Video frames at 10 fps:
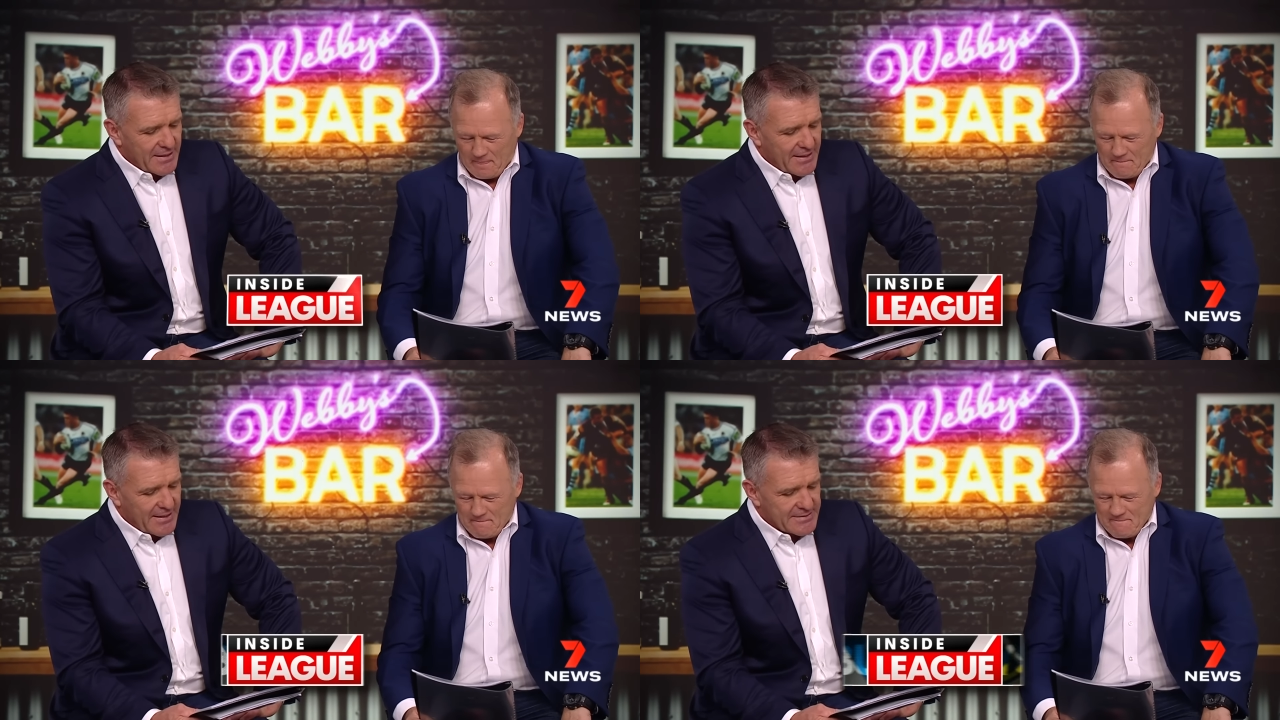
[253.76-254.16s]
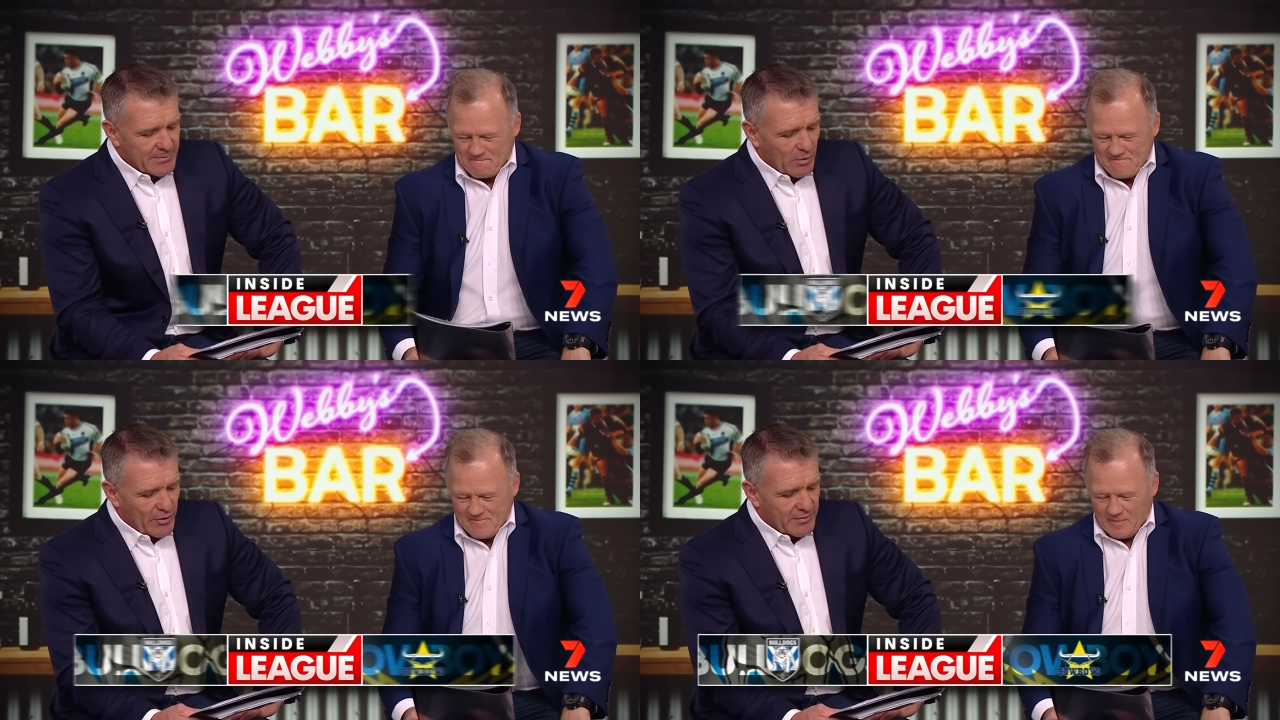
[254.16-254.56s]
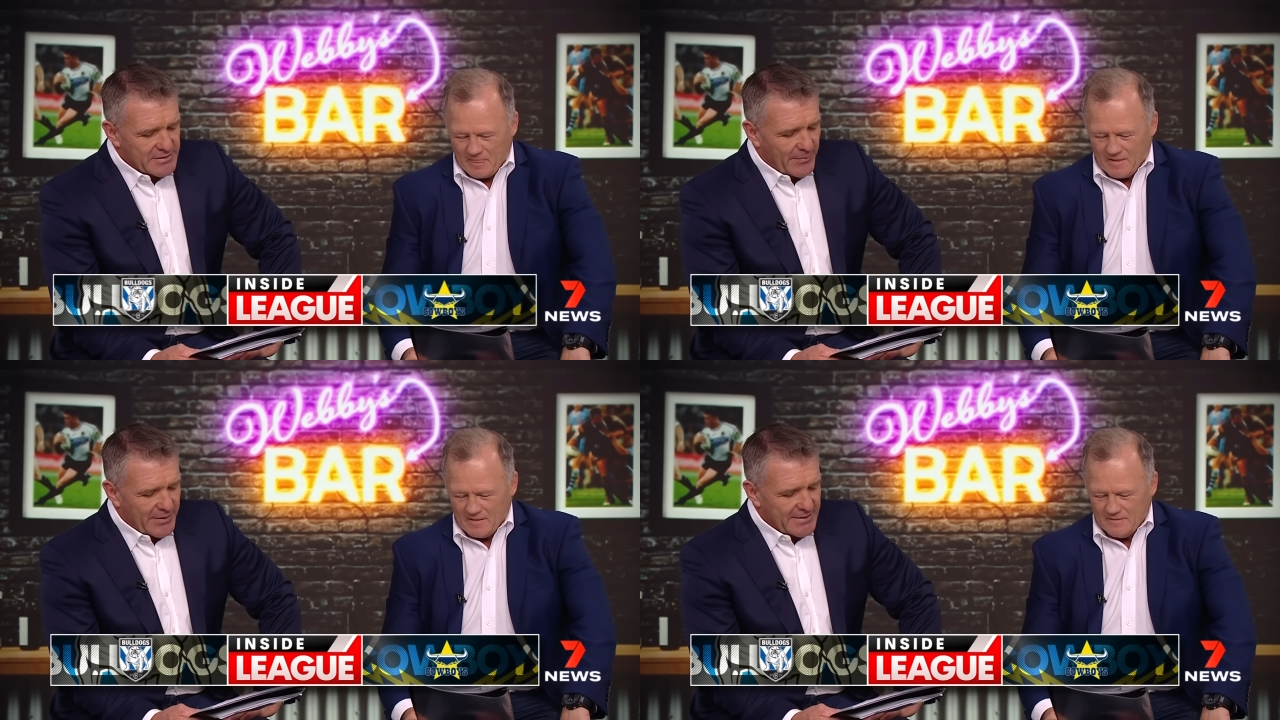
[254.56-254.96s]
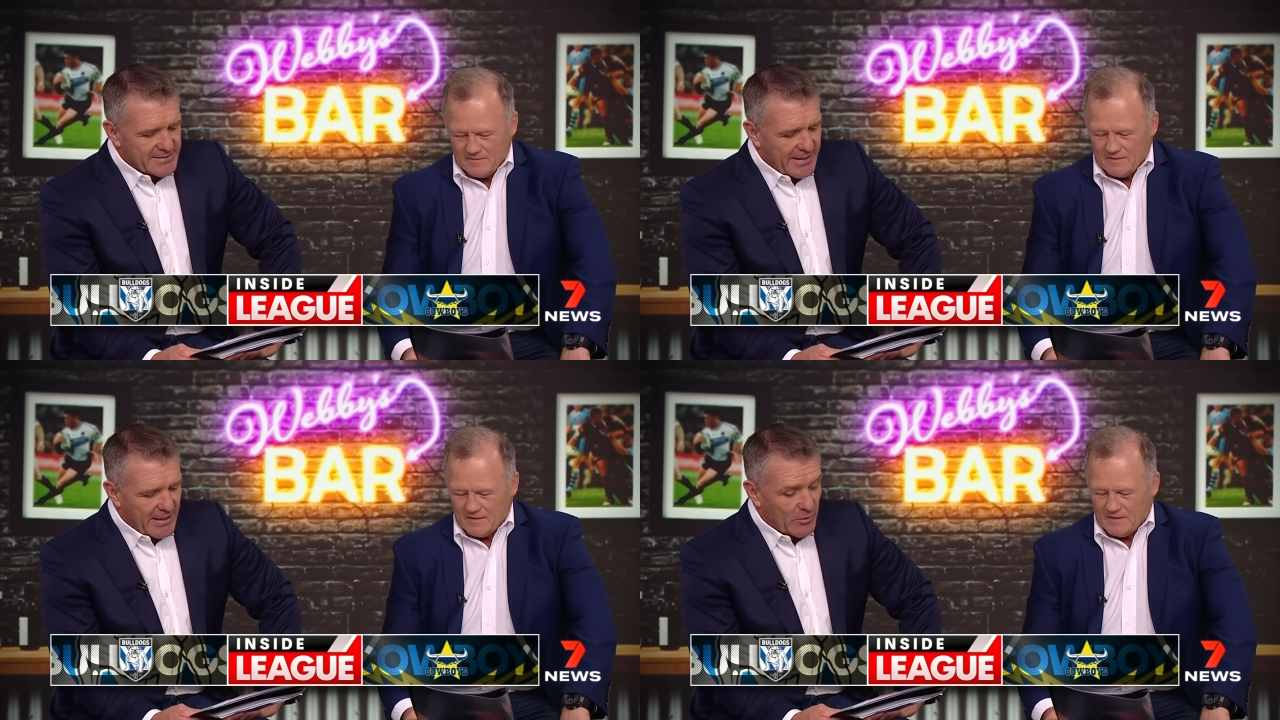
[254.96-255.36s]
Speaker 1: is the Bulldogs up against
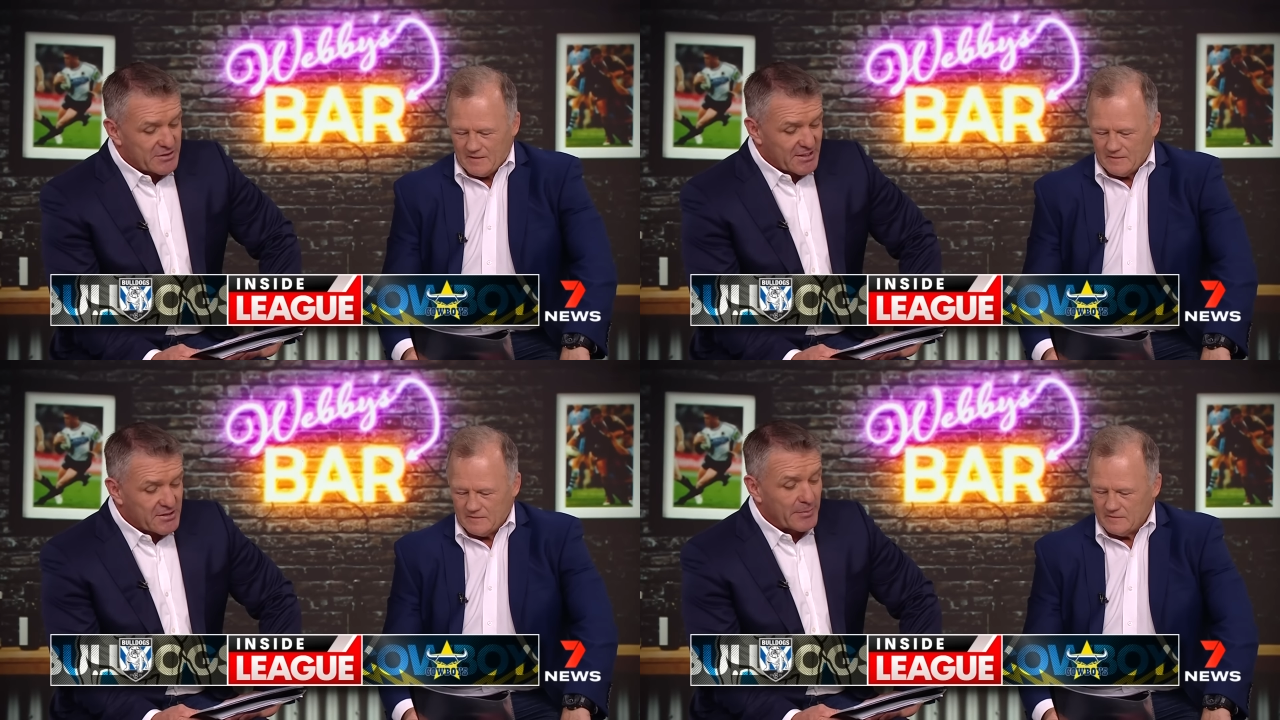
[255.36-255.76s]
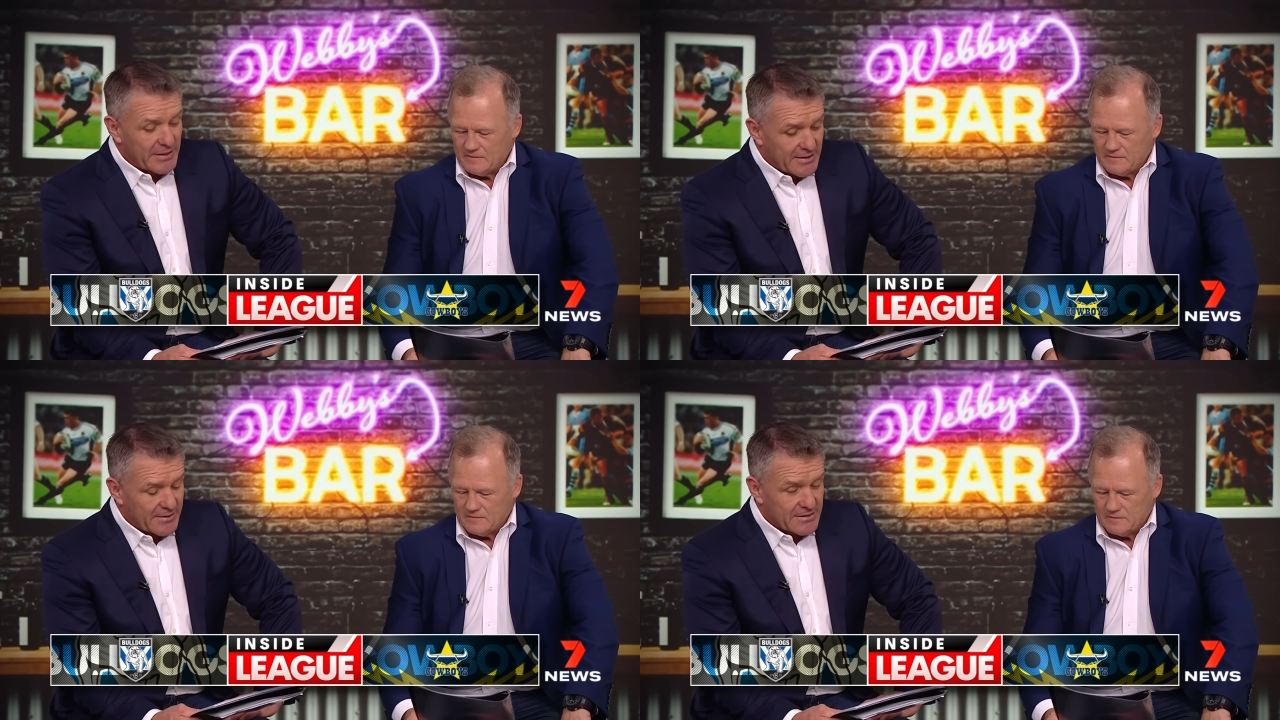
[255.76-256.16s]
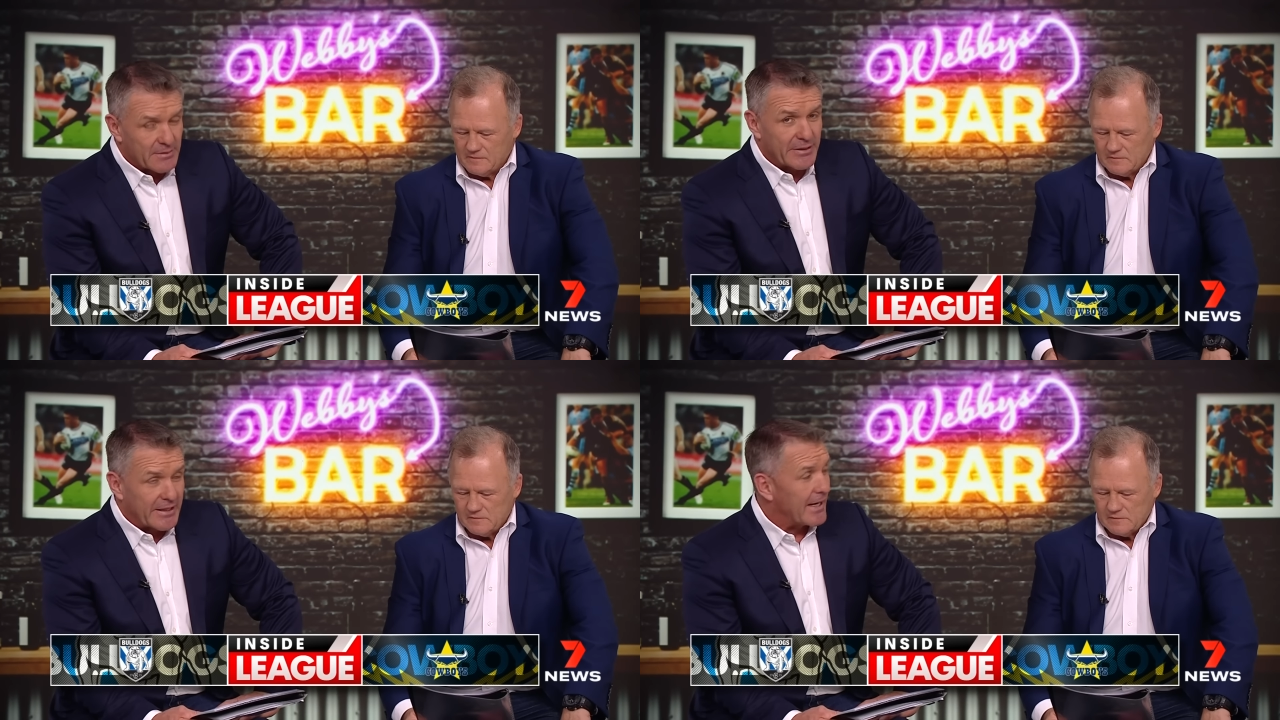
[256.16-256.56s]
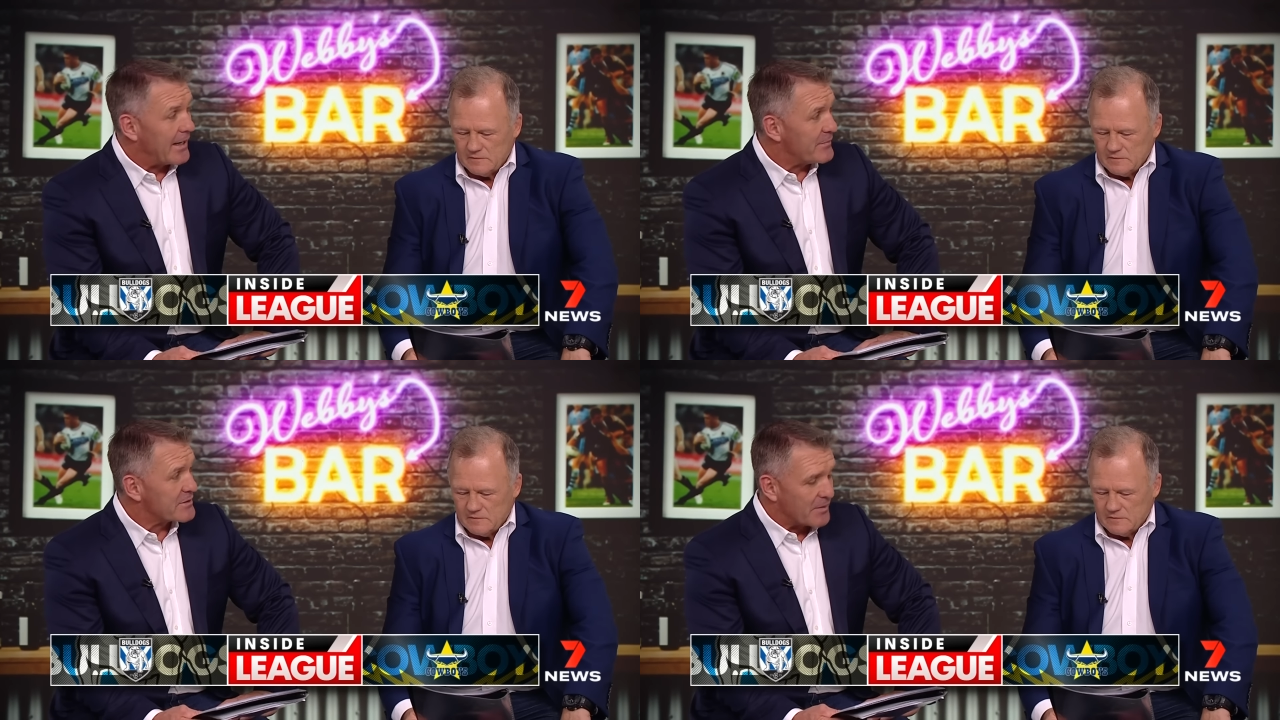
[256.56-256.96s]
the yeah. Cowboys. This will be a, this will be a
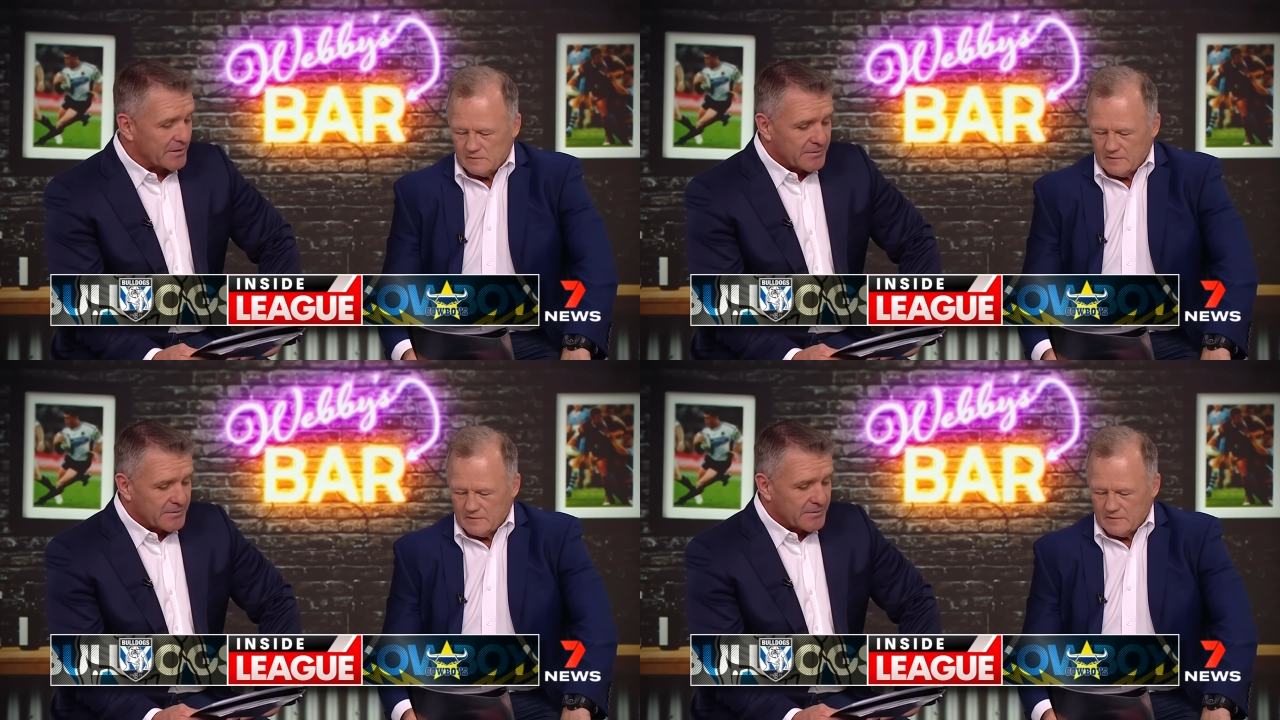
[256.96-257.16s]
game. This one.